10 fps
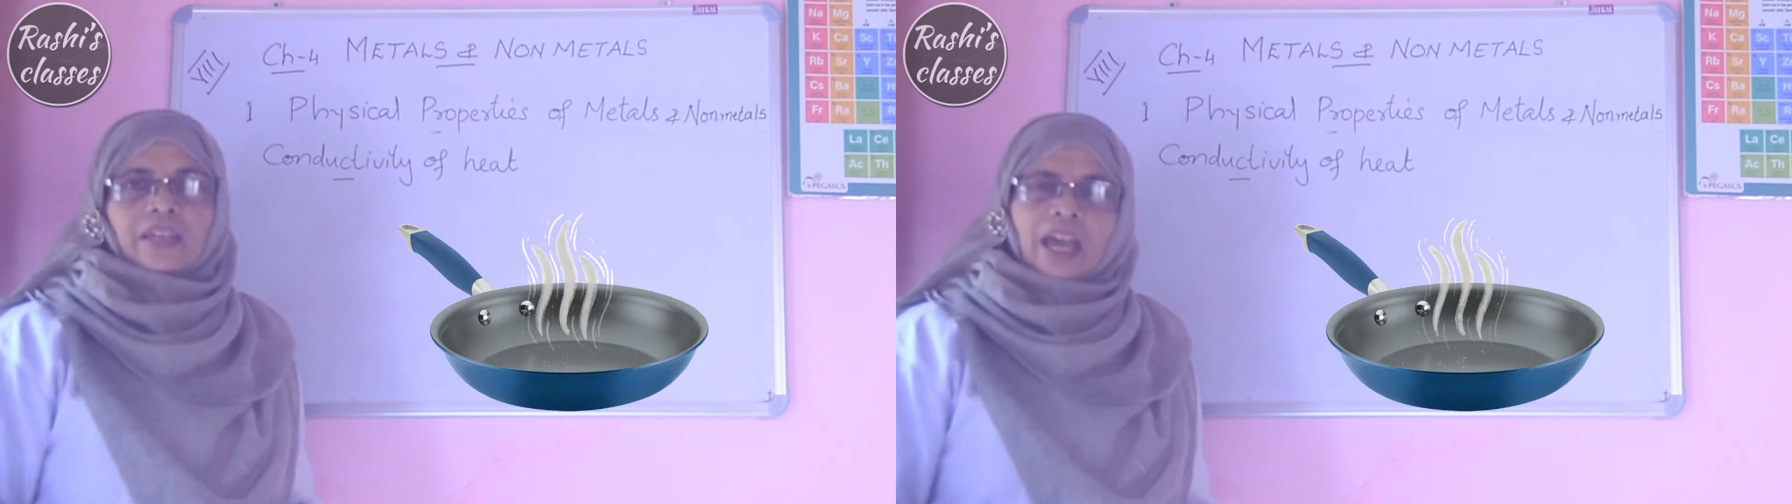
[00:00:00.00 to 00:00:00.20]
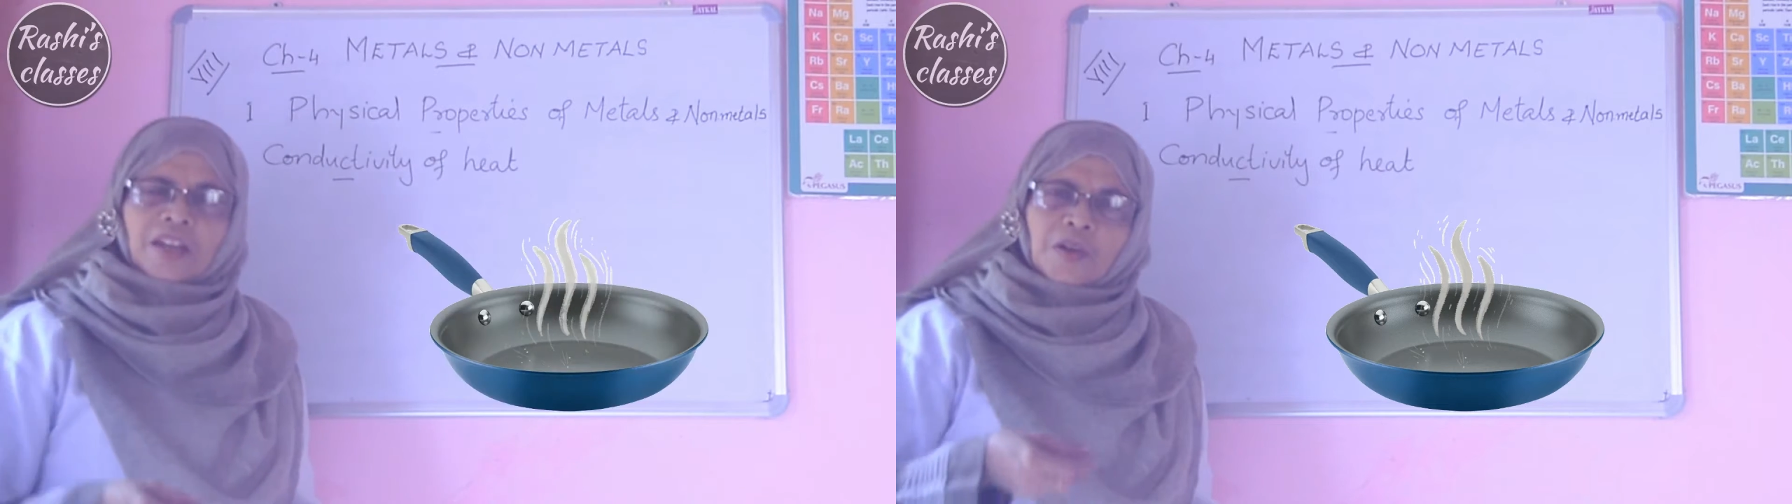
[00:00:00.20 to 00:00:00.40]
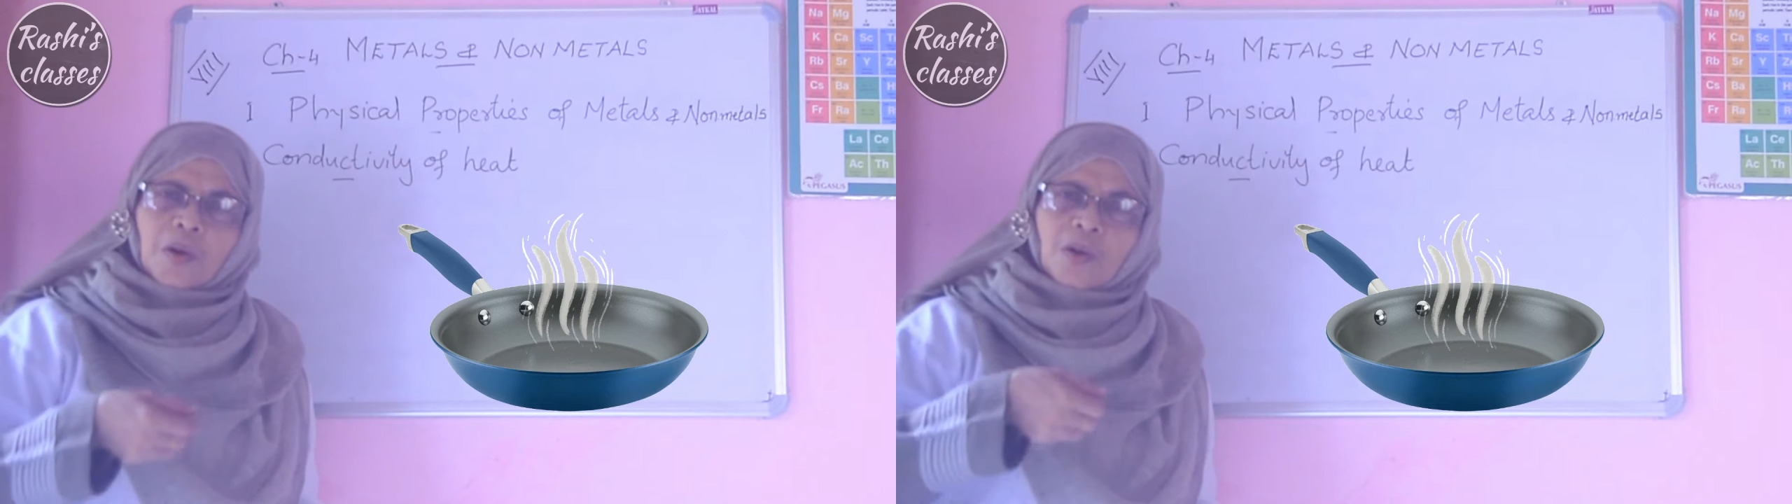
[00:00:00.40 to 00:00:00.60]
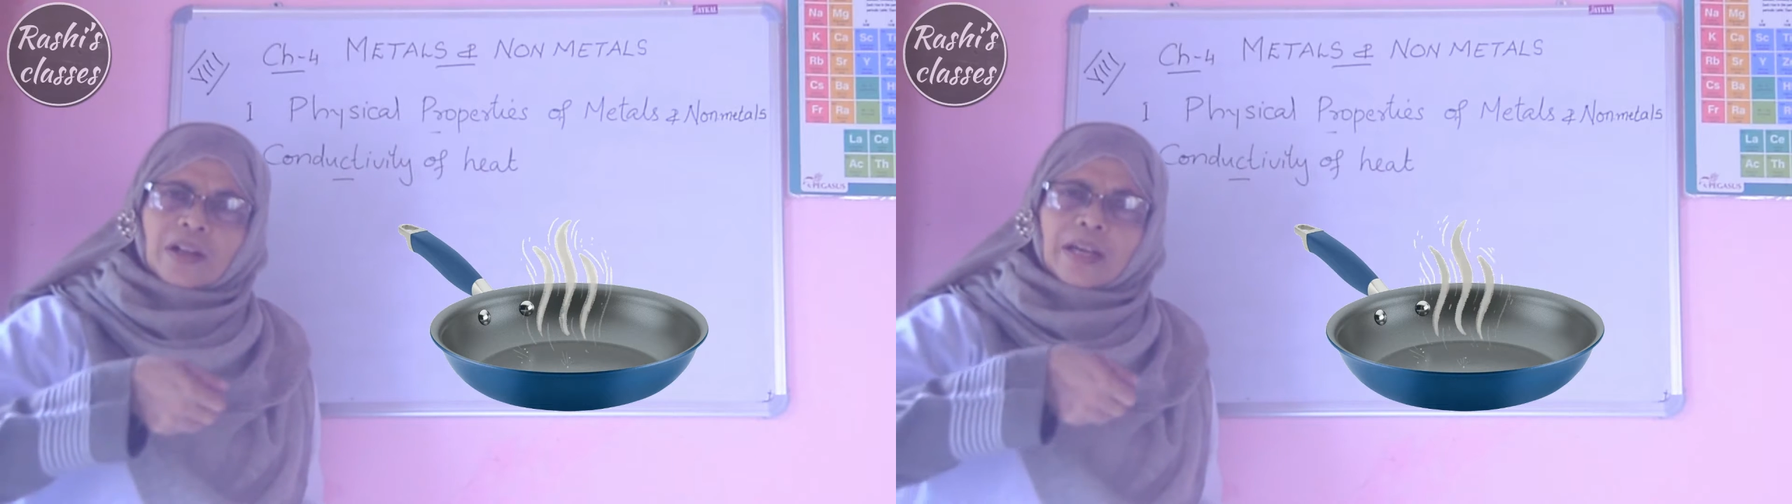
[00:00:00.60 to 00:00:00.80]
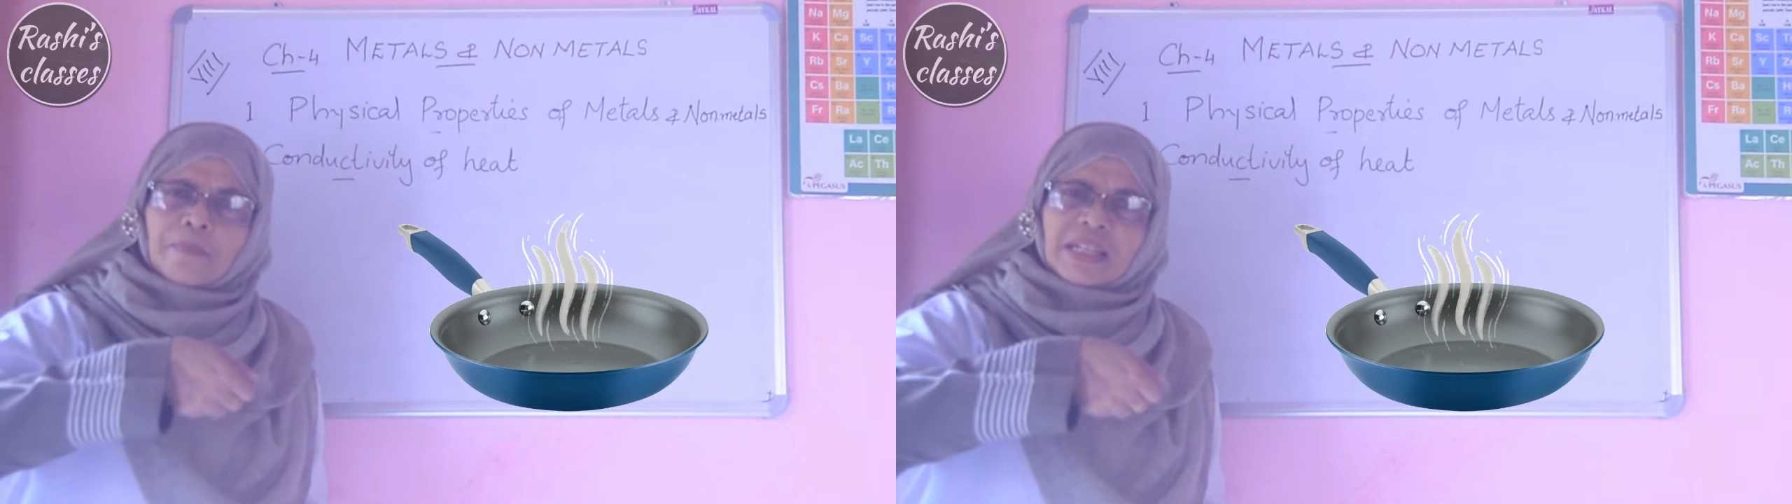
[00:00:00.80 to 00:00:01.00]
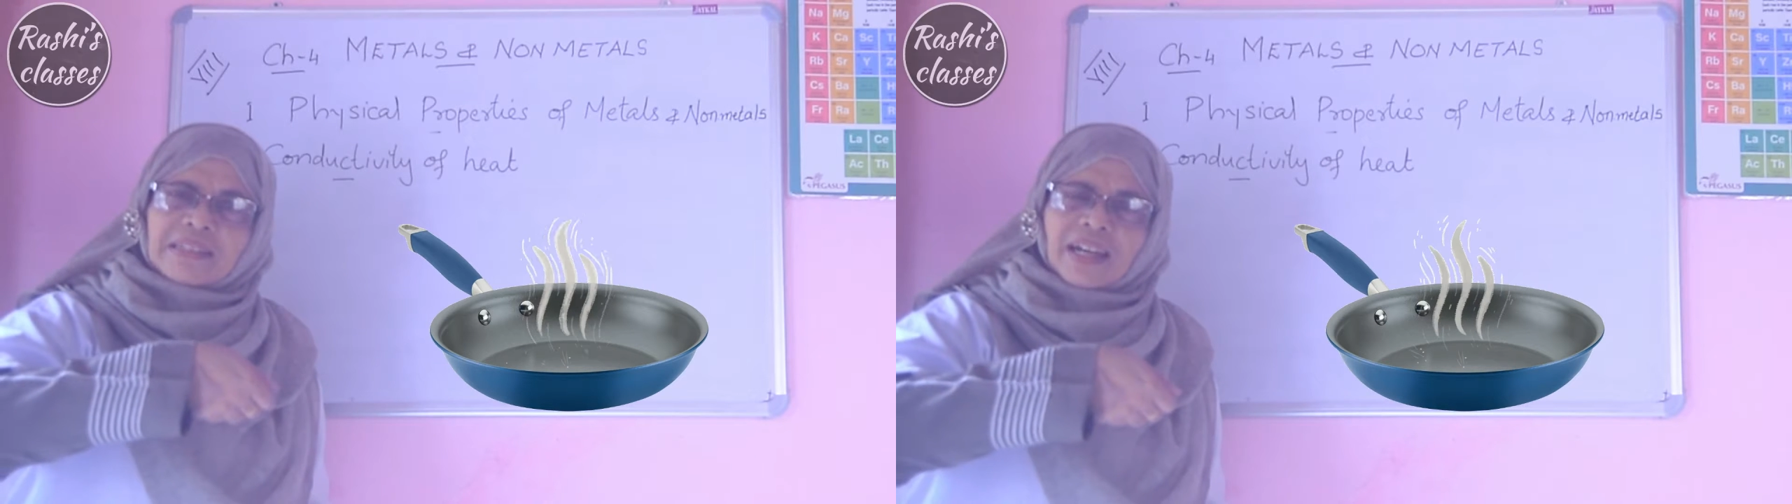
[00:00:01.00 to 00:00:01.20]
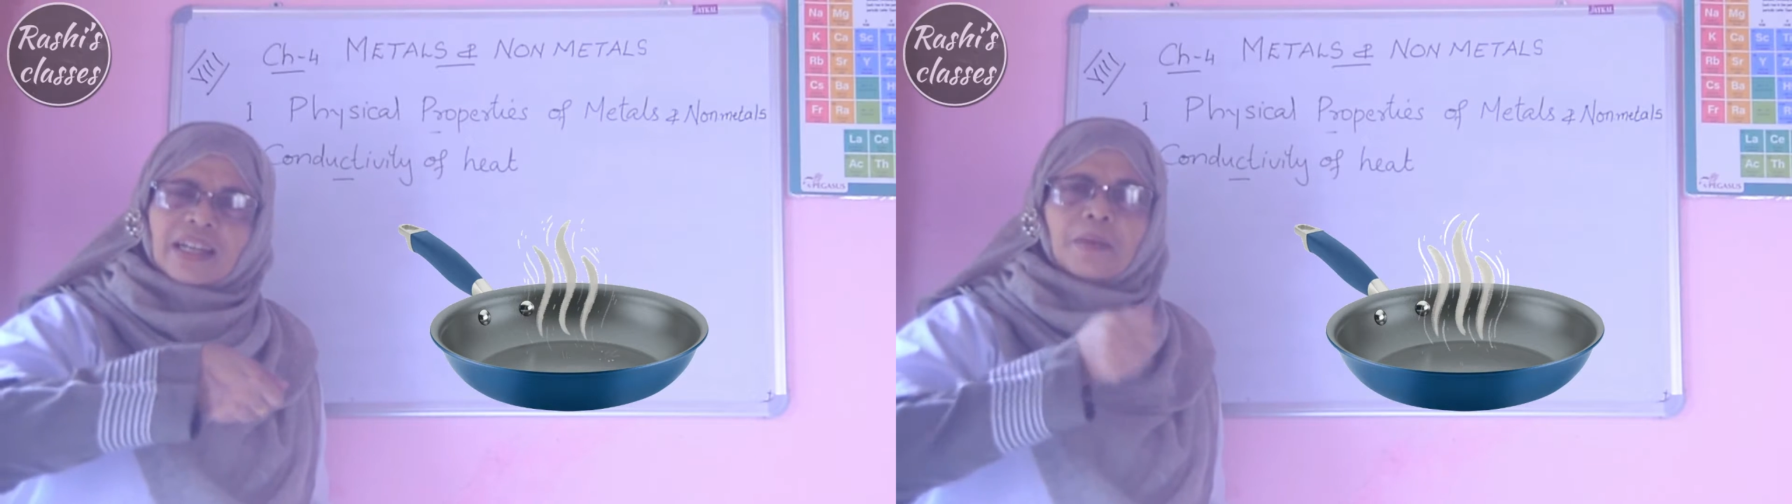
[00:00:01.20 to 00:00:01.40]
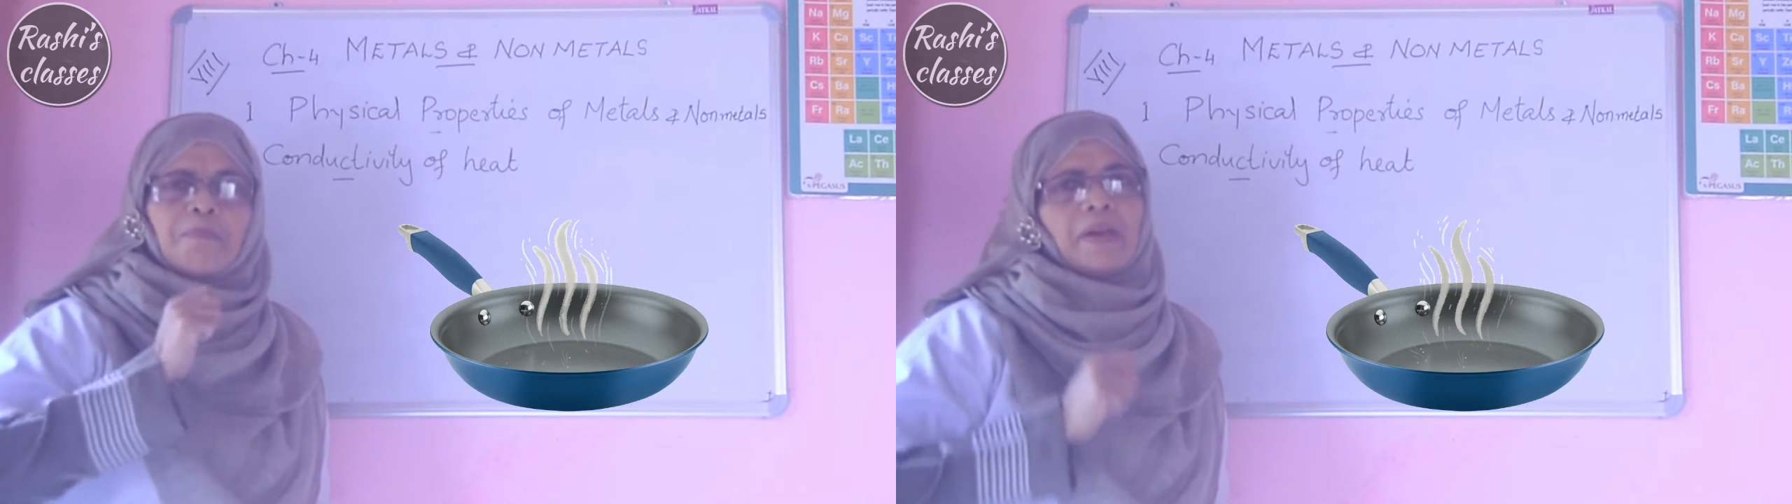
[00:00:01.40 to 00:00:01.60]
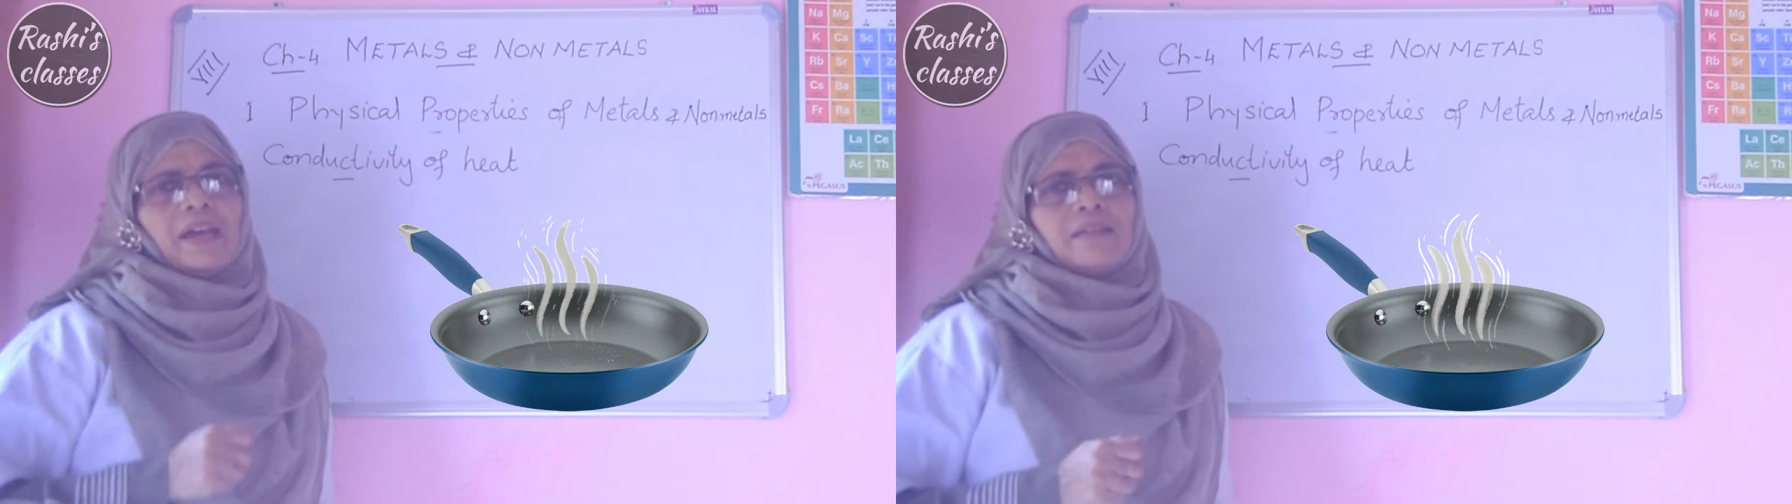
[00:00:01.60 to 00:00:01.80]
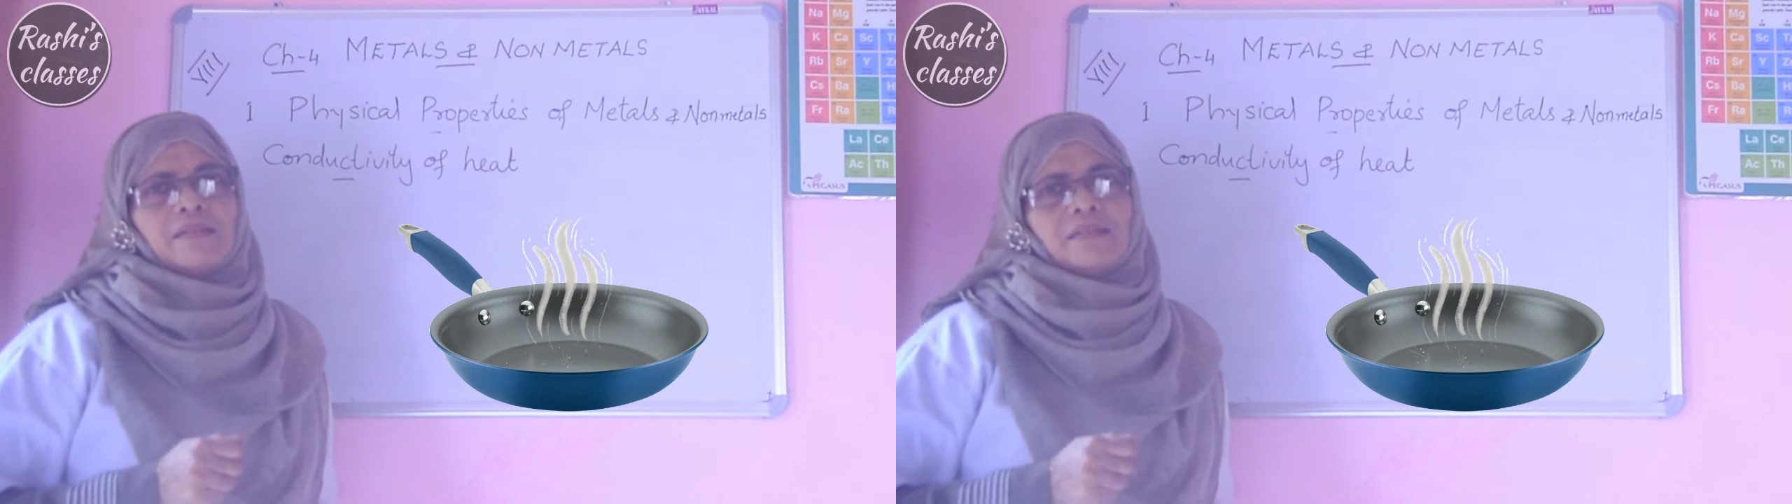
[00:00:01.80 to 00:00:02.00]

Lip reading: Can you hold a metallic pan